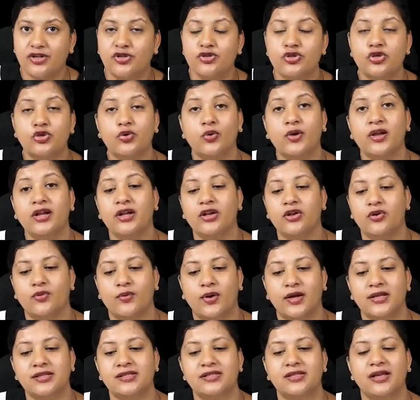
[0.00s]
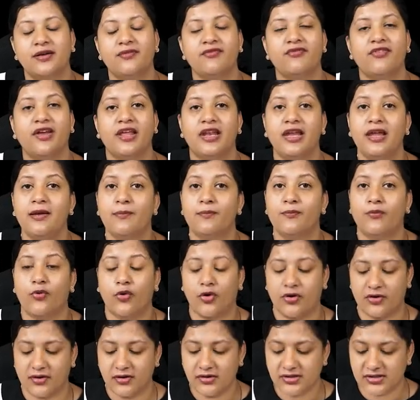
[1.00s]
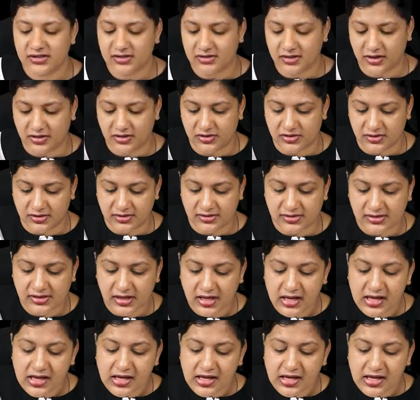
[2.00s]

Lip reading: showing to us some very important structures.